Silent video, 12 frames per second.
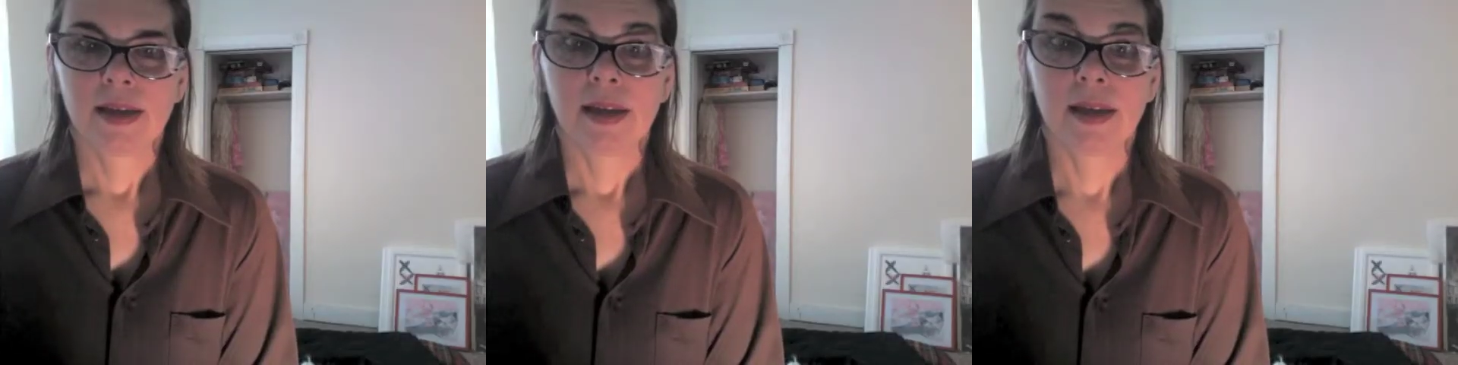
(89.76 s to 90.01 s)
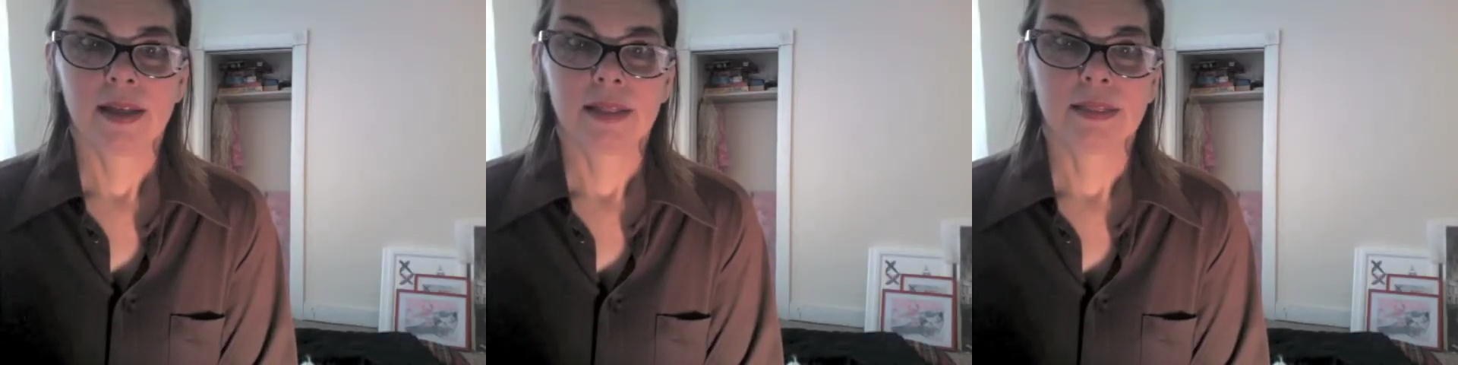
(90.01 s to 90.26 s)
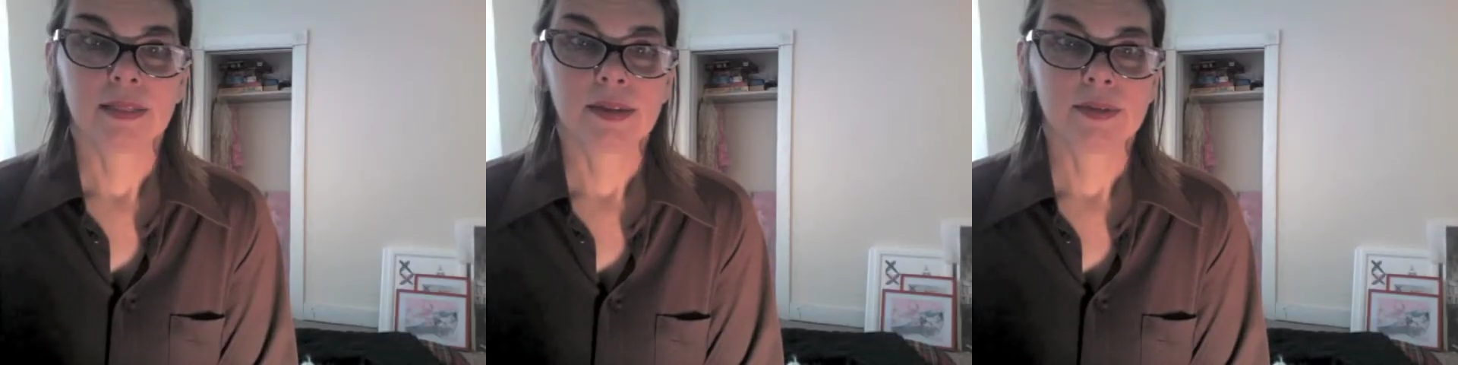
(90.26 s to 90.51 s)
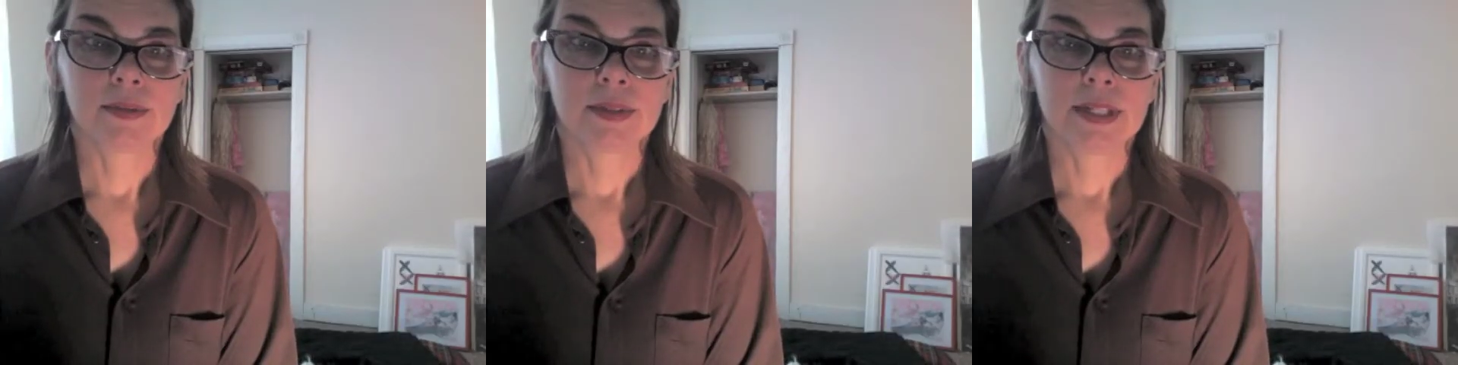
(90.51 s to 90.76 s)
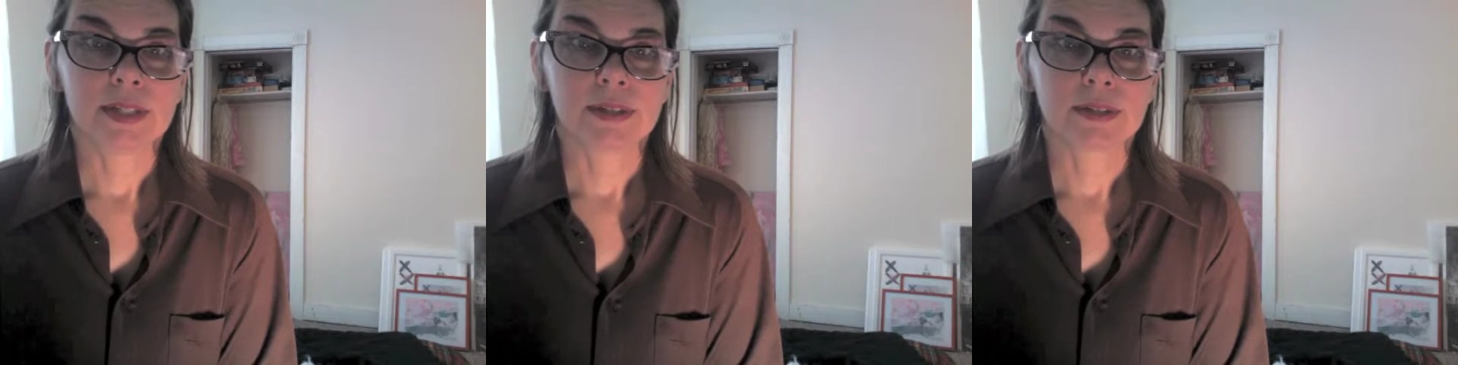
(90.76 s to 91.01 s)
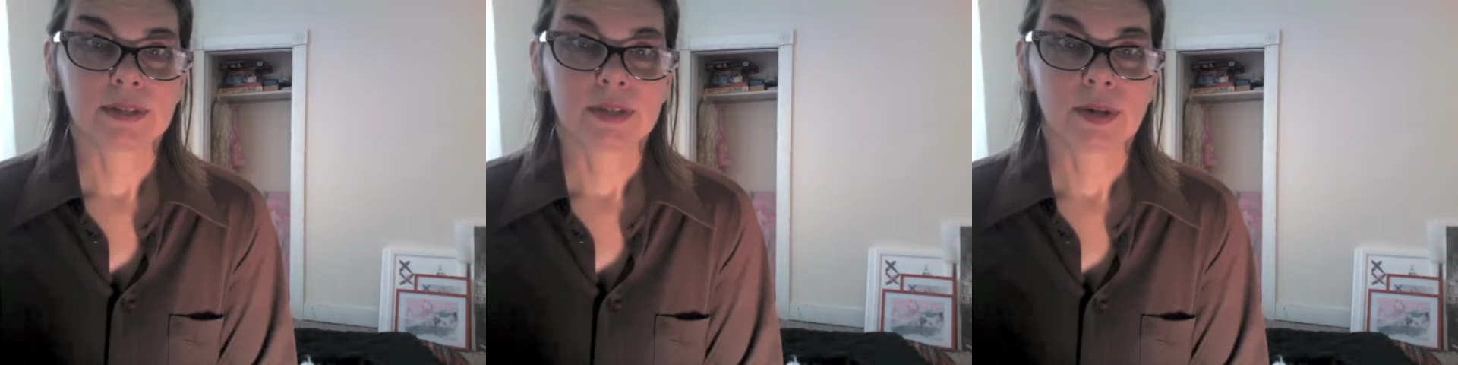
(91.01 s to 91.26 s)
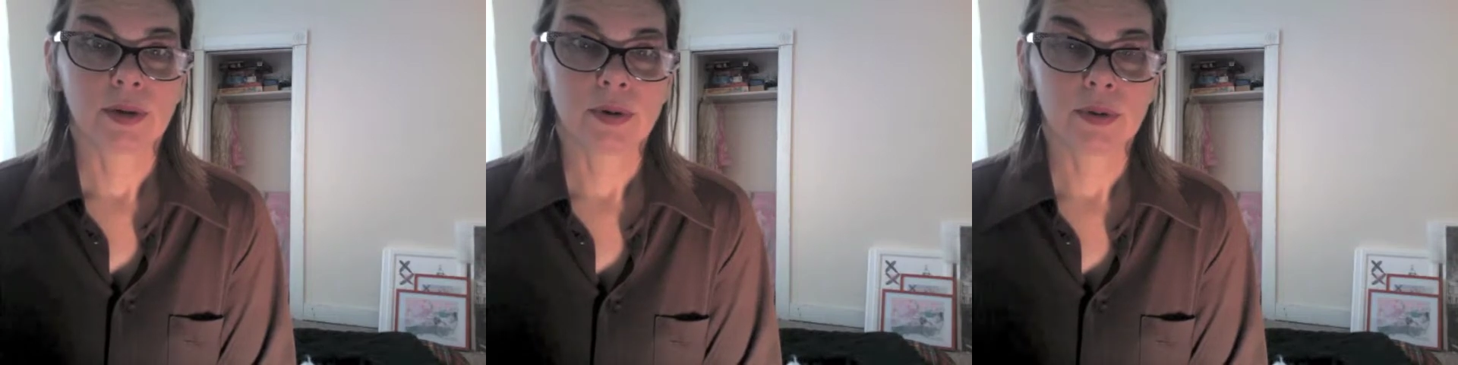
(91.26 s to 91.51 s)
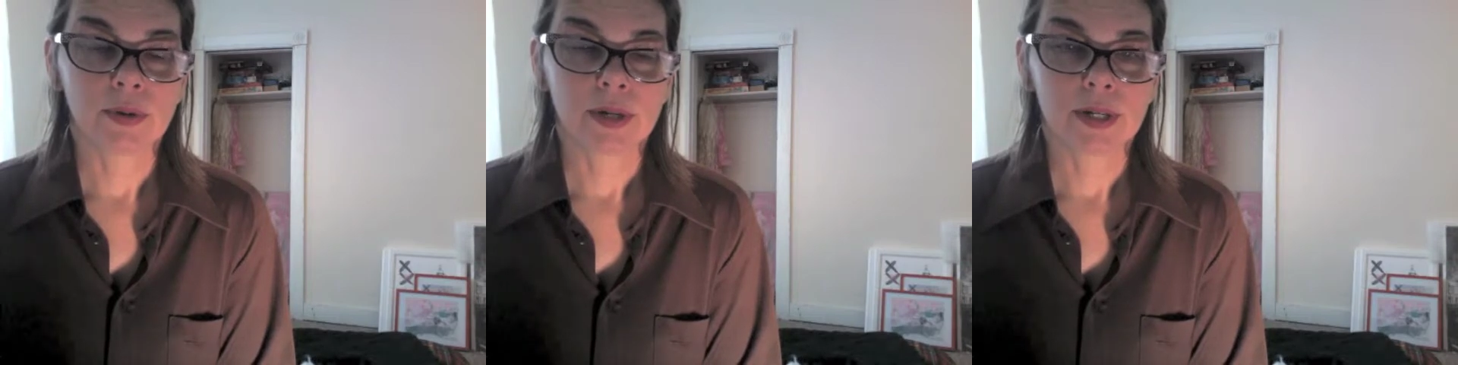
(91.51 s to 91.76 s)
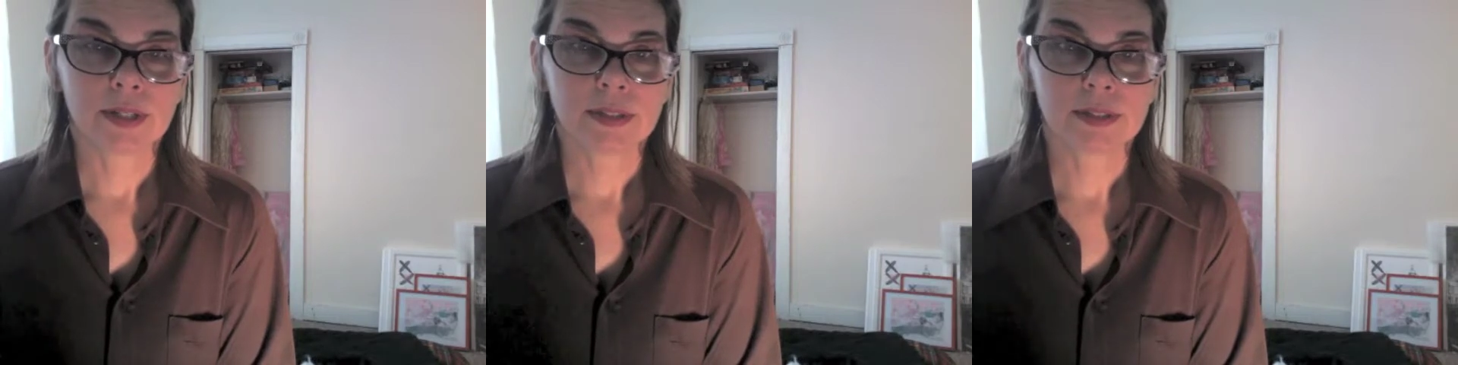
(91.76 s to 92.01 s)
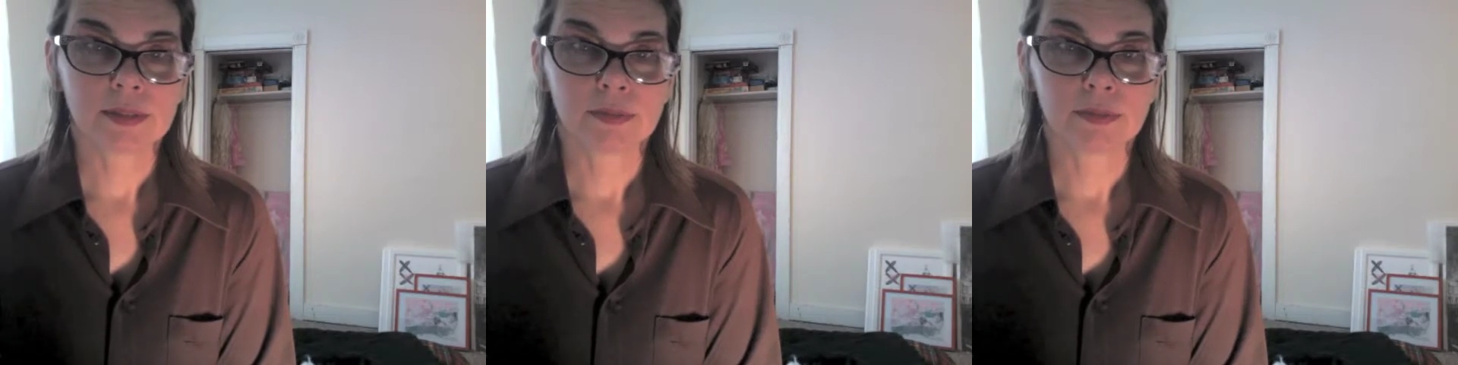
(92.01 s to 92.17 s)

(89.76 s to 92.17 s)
Hello, dear Taurus